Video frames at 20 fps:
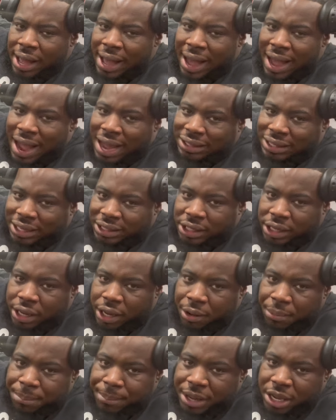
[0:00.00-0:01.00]
I like to
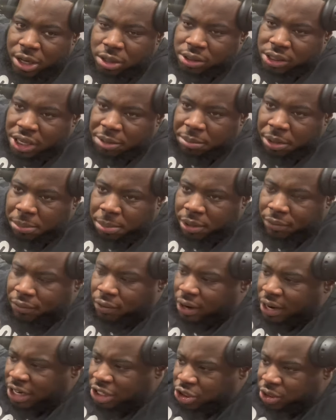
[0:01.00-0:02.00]
get meals in me
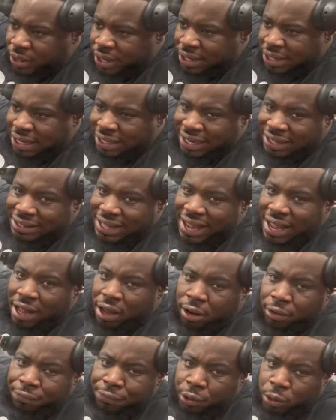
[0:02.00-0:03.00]
before I train. I like to
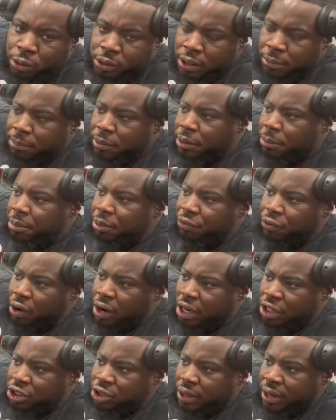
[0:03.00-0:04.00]
have food in me
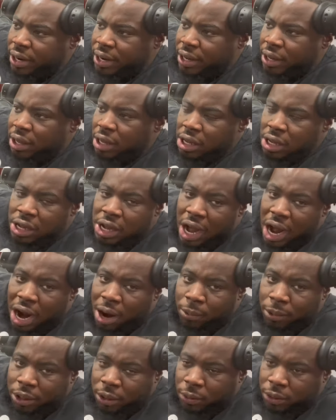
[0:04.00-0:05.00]
before I train. I
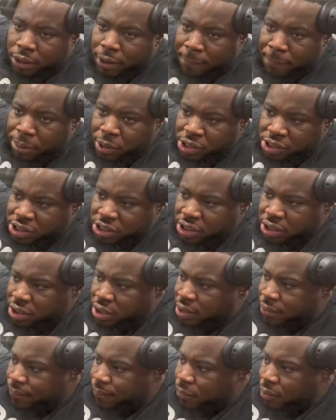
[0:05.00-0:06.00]
really want to push it.
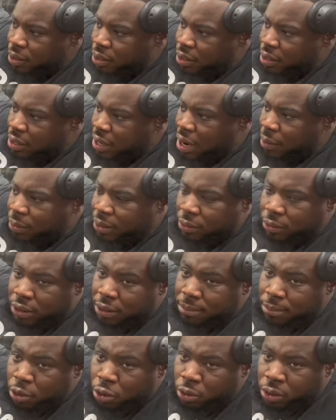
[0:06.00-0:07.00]
I really want to
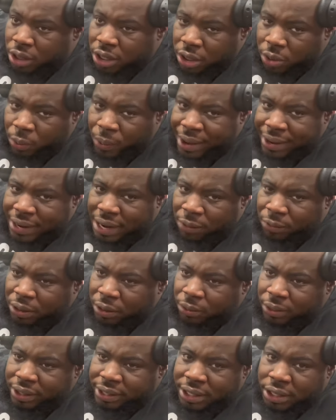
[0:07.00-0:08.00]
move good weight. I really
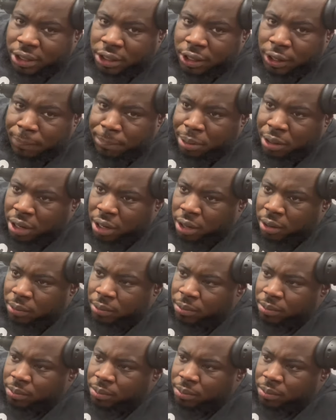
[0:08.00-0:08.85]
want to get a good pump.